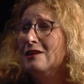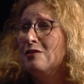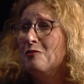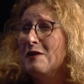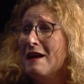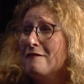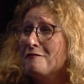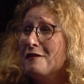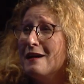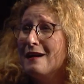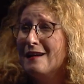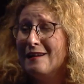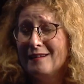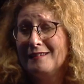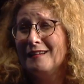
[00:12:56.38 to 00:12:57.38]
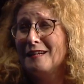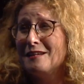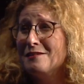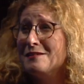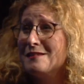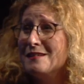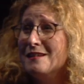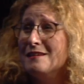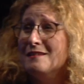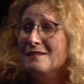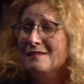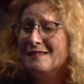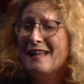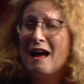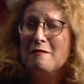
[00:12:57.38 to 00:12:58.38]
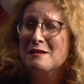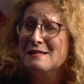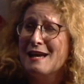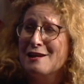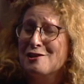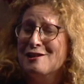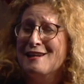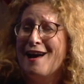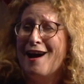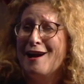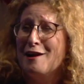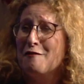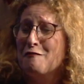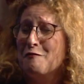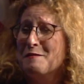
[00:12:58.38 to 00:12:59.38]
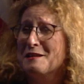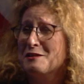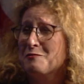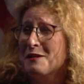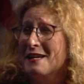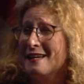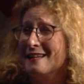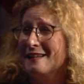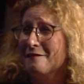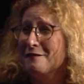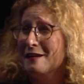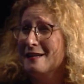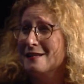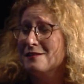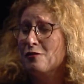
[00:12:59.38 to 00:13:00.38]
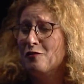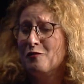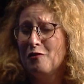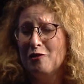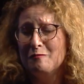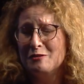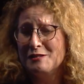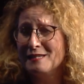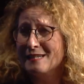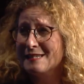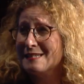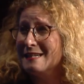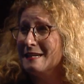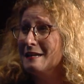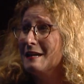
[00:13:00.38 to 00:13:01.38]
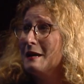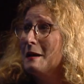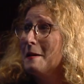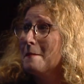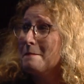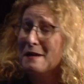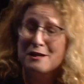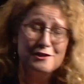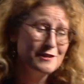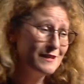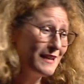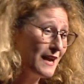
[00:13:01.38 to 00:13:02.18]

We have, uh, like you see, now it's actually higher from this weekend. I think it's almost 60 patients that